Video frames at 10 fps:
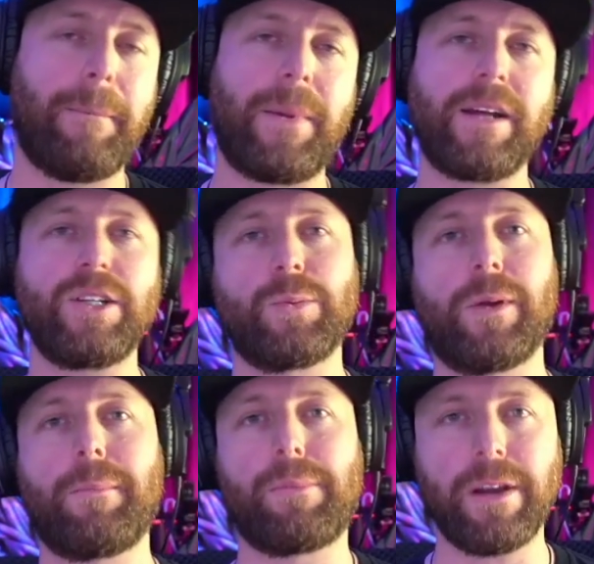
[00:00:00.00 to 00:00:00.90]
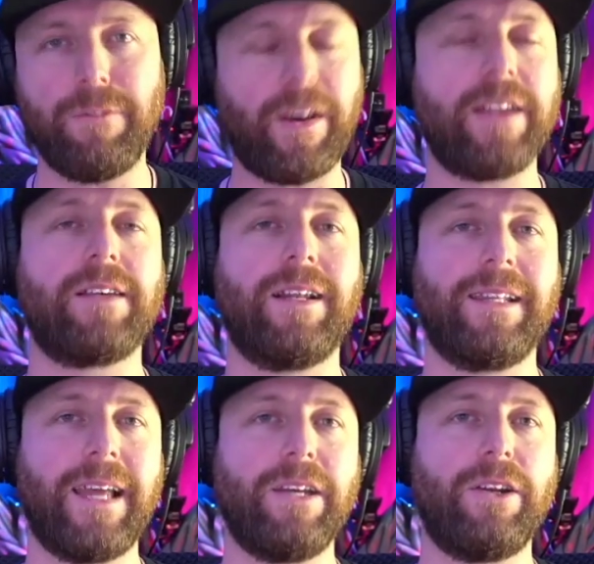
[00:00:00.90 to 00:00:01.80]
But I just want to preface it and
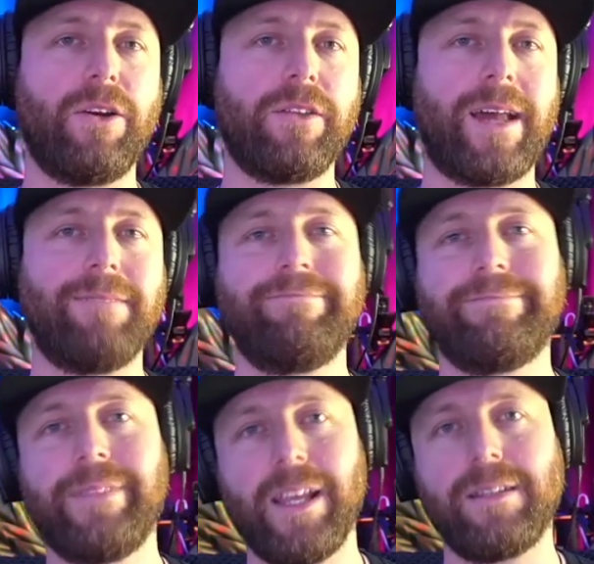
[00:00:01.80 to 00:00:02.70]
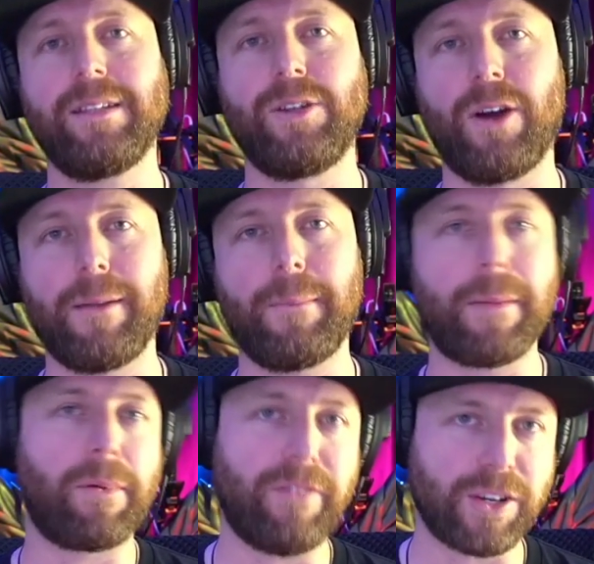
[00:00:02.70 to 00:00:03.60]
let you know that this is not my
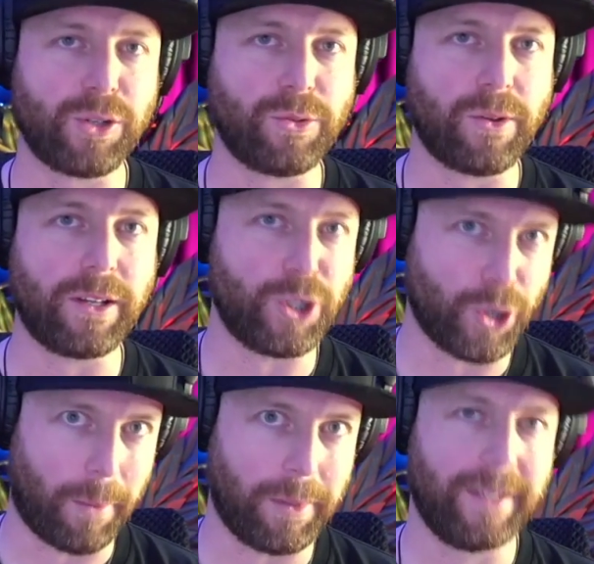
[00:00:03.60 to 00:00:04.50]
professional job.